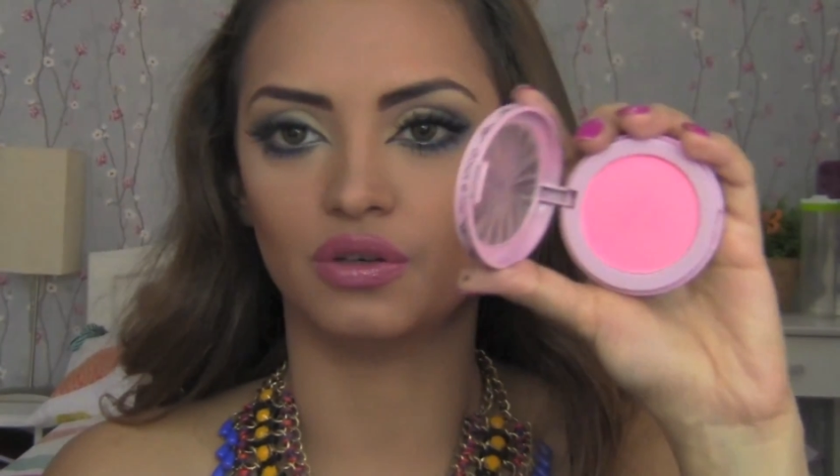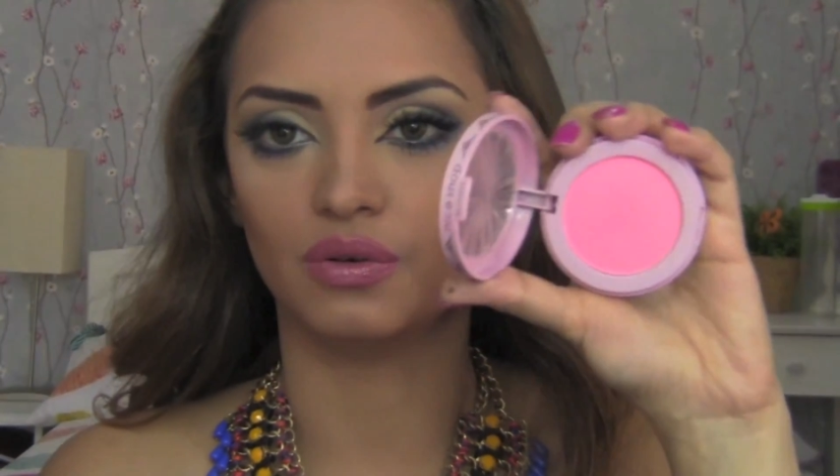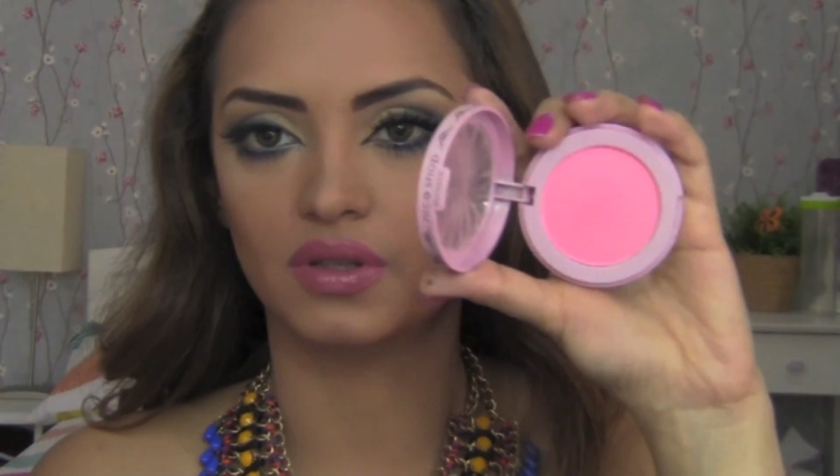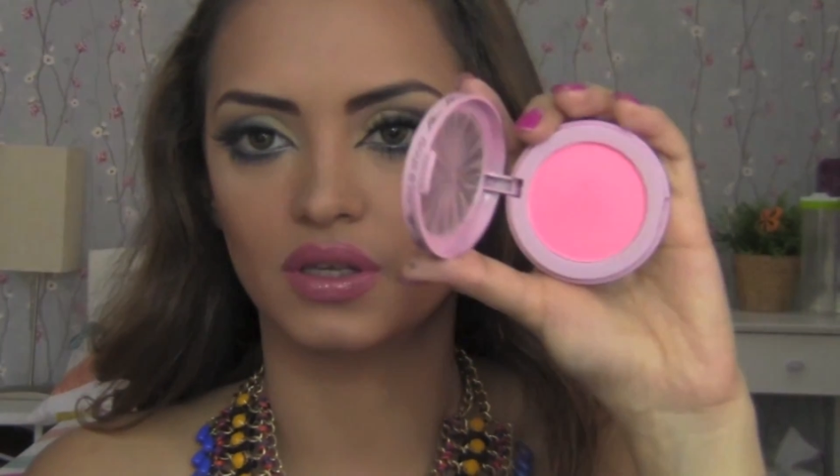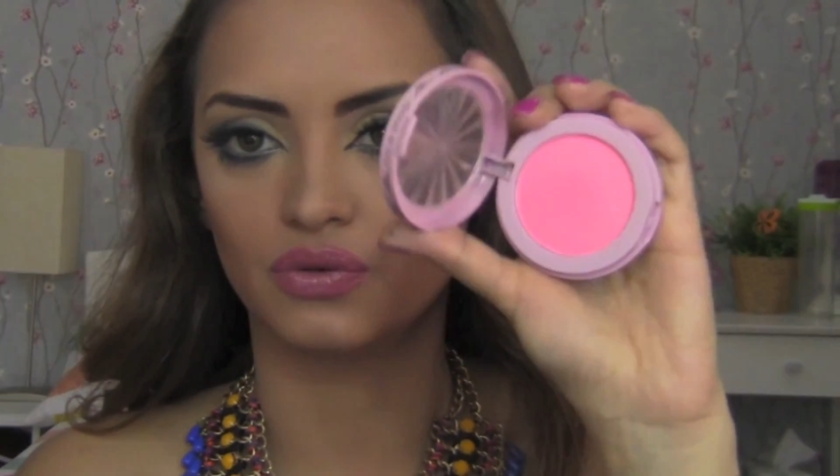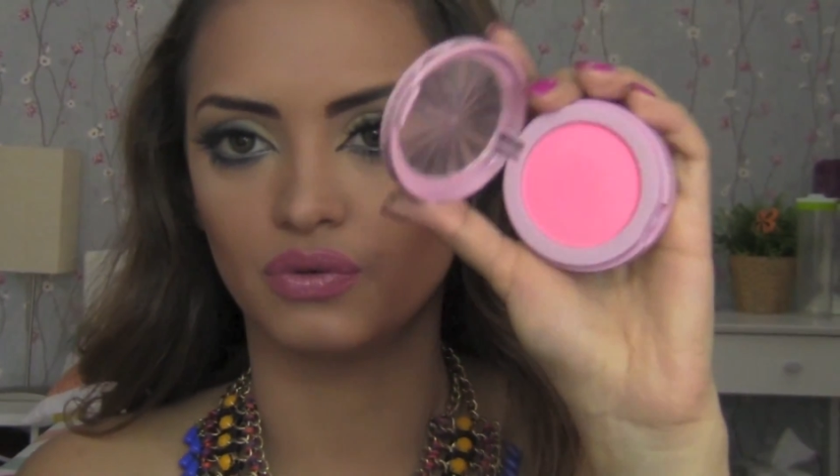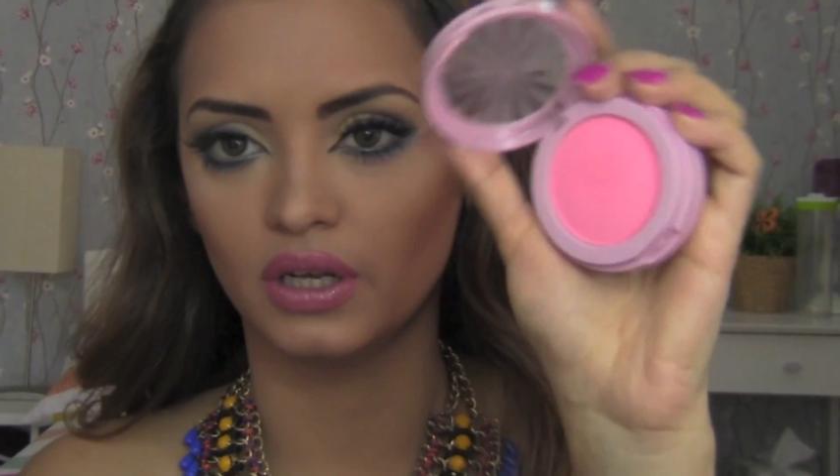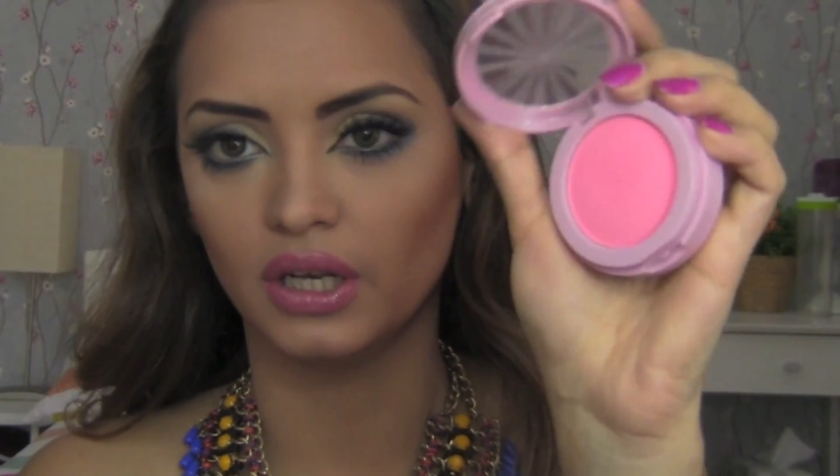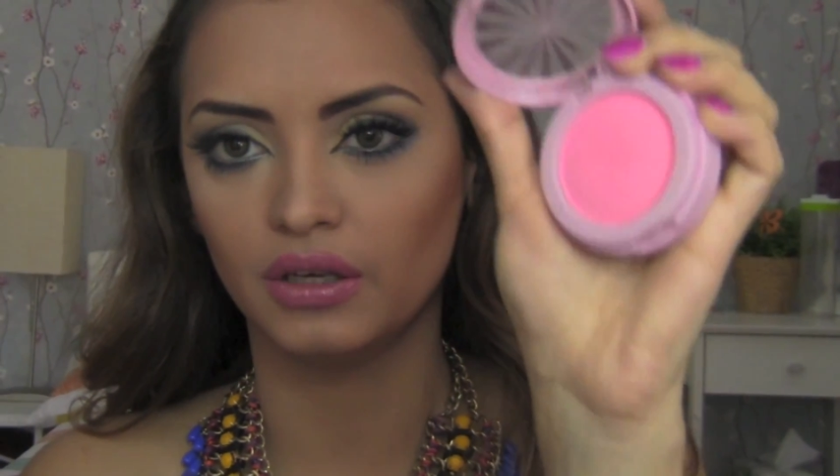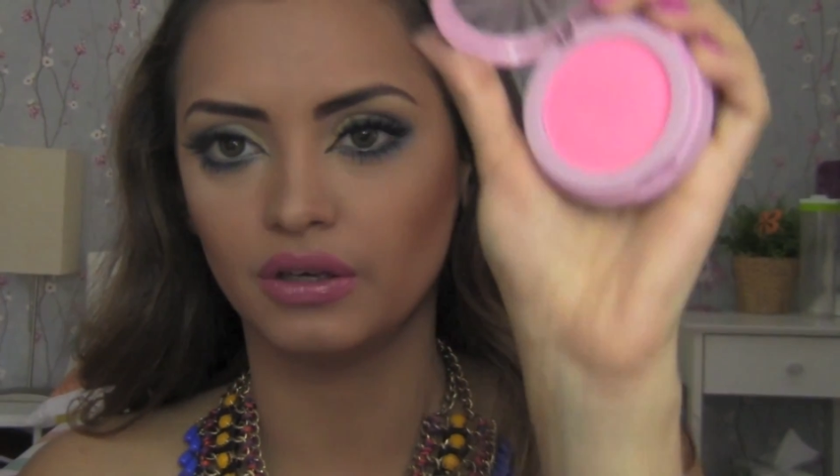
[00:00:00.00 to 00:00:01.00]
use this
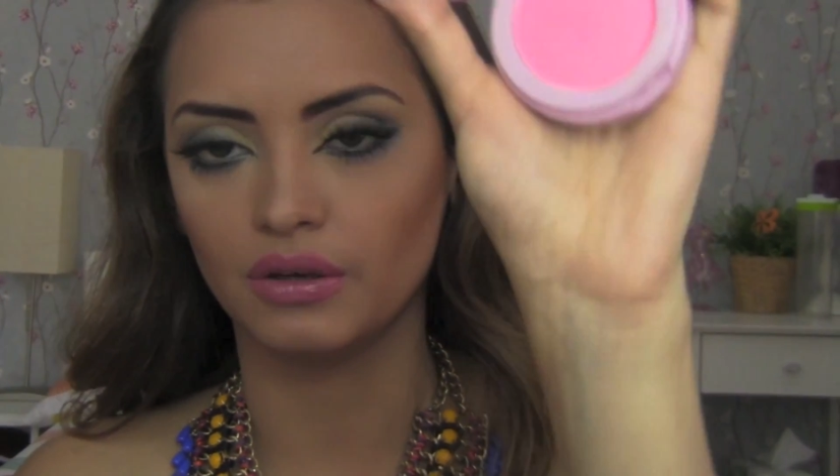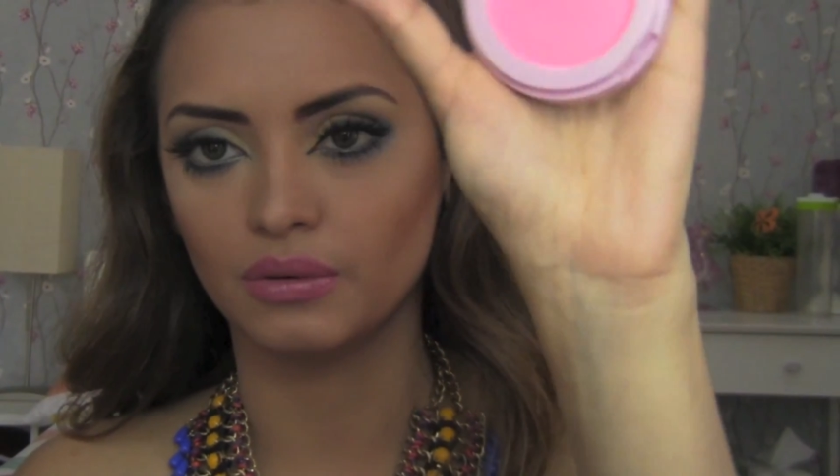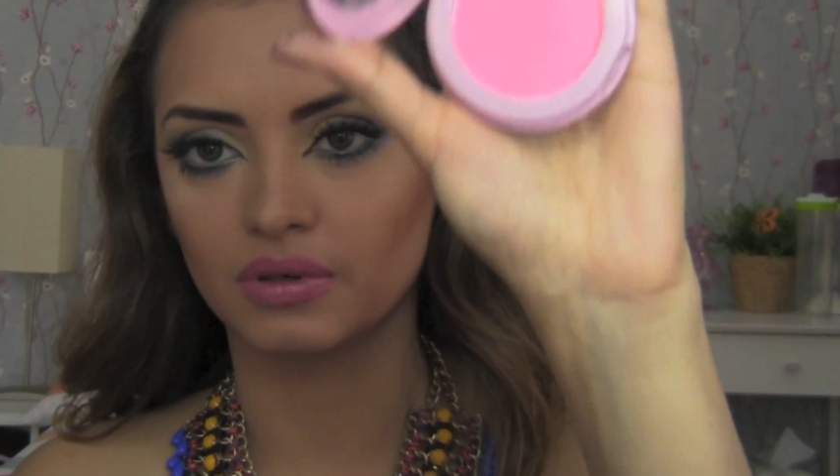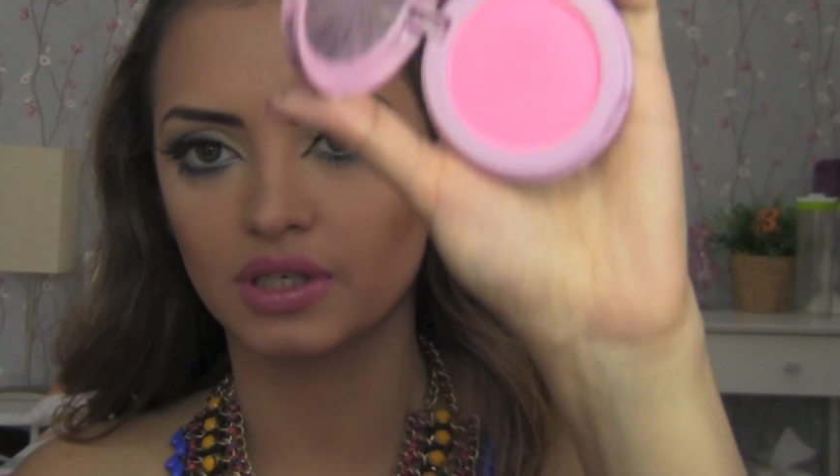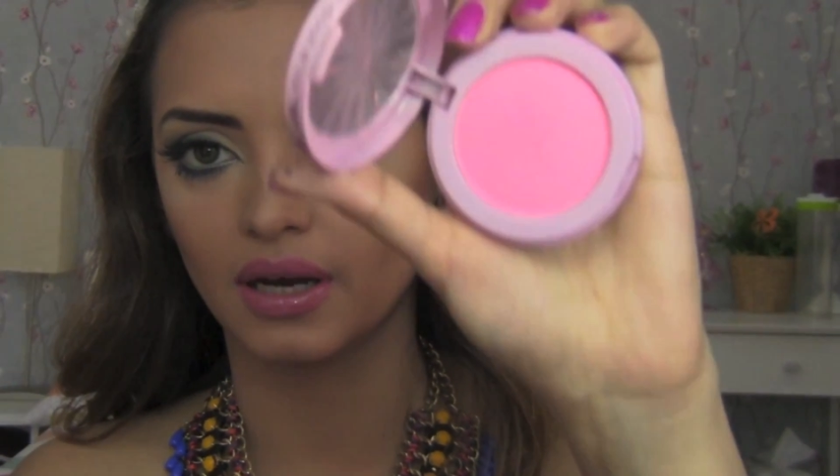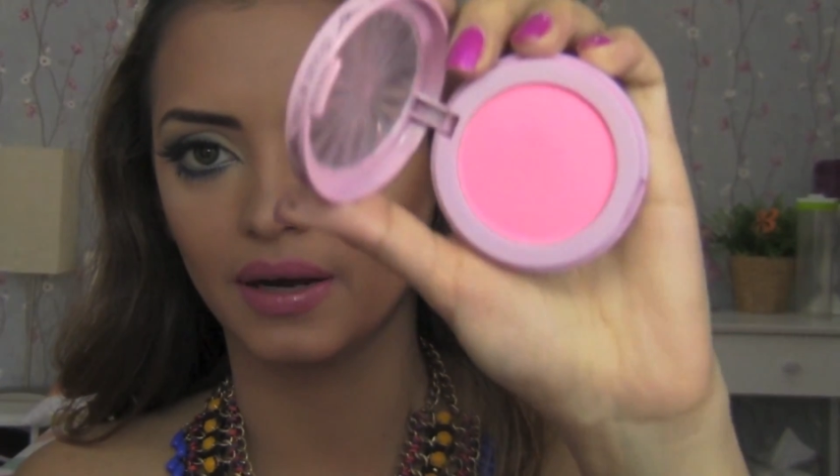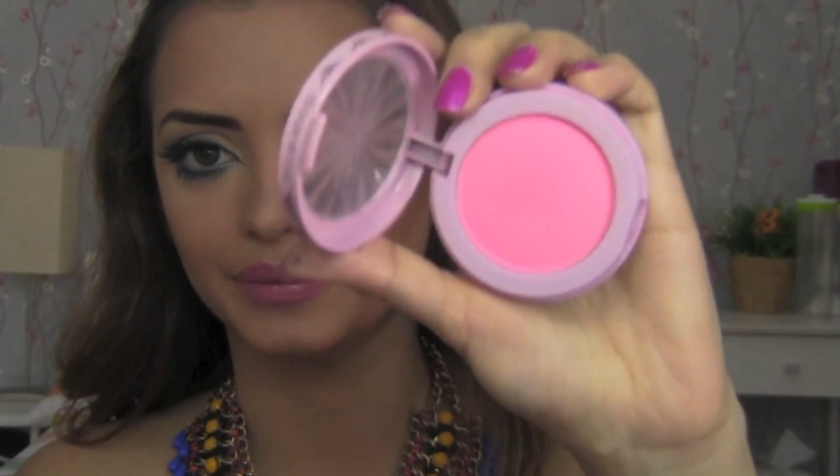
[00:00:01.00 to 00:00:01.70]
really cute,